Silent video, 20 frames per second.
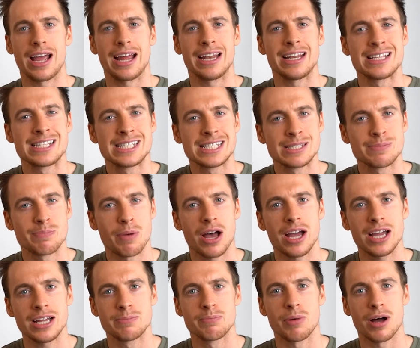it and
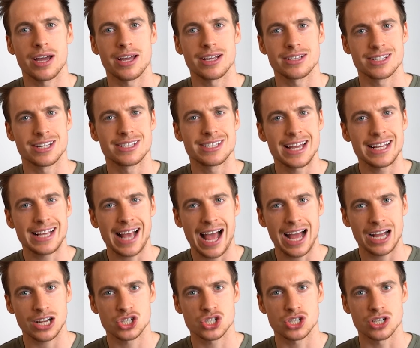inspired by it to take
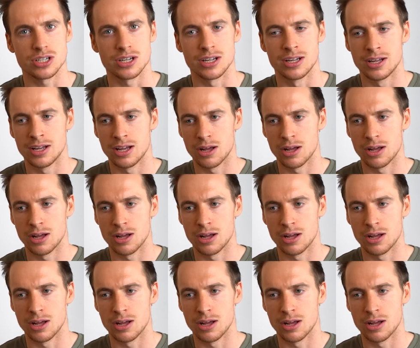action,